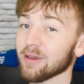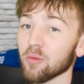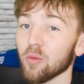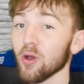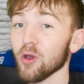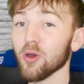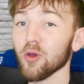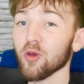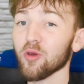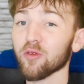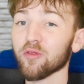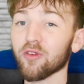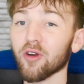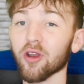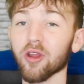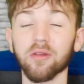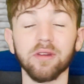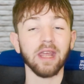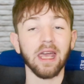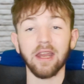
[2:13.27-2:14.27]
Woohoo!
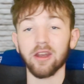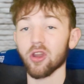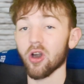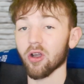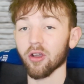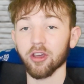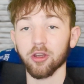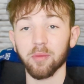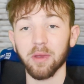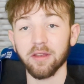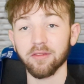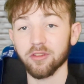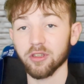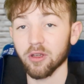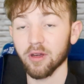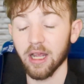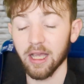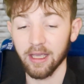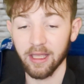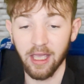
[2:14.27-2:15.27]
Follow. They're not going to be able to
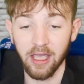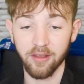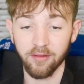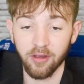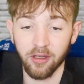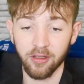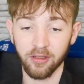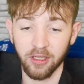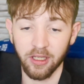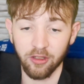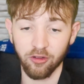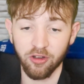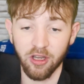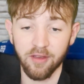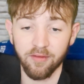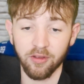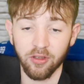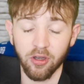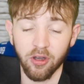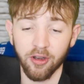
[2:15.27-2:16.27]
do that at, Cave, uh, at
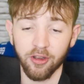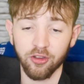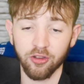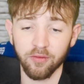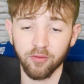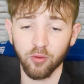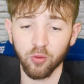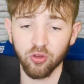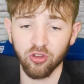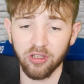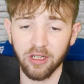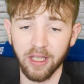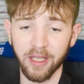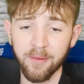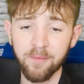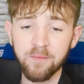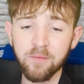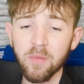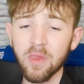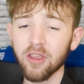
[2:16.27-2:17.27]
Craven Cottage,
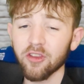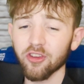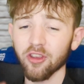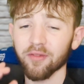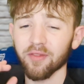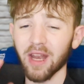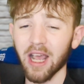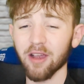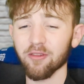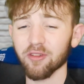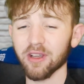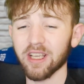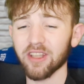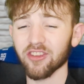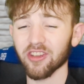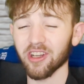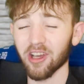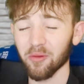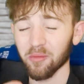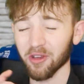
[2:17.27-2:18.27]
unfortunately. So for that
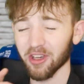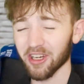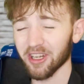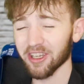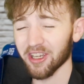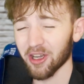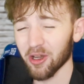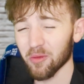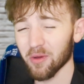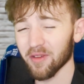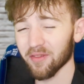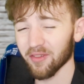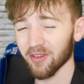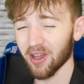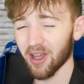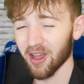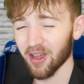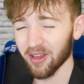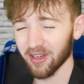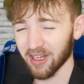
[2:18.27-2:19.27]
reason, I'm going to go with
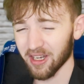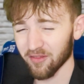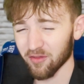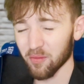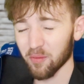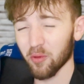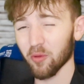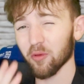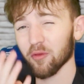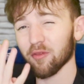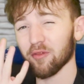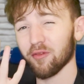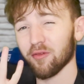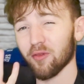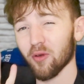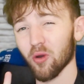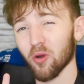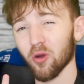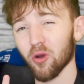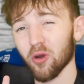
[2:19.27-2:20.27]
Liverpool
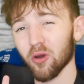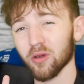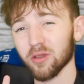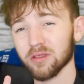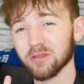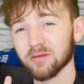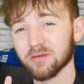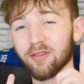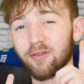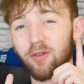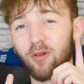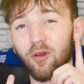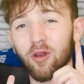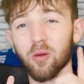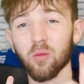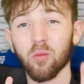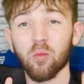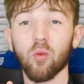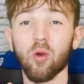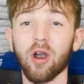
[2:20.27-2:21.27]
4,
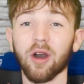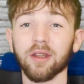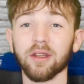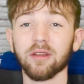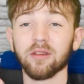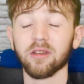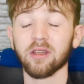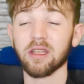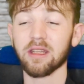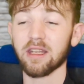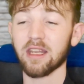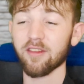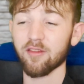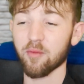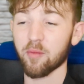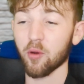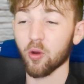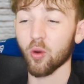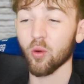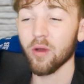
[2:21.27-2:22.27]
Fulham 1.
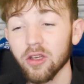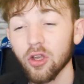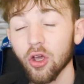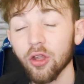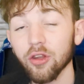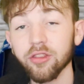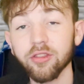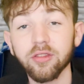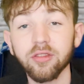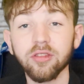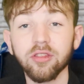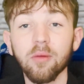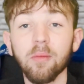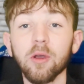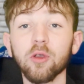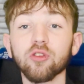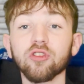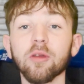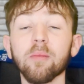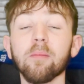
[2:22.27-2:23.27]
Liverpool, not the
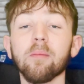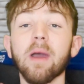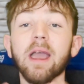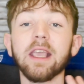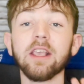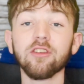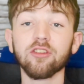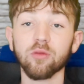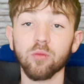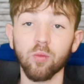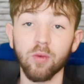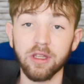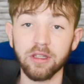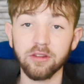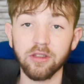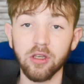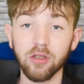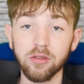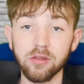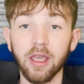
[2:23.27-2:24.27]
most amazing
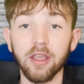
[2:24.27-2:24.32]
window.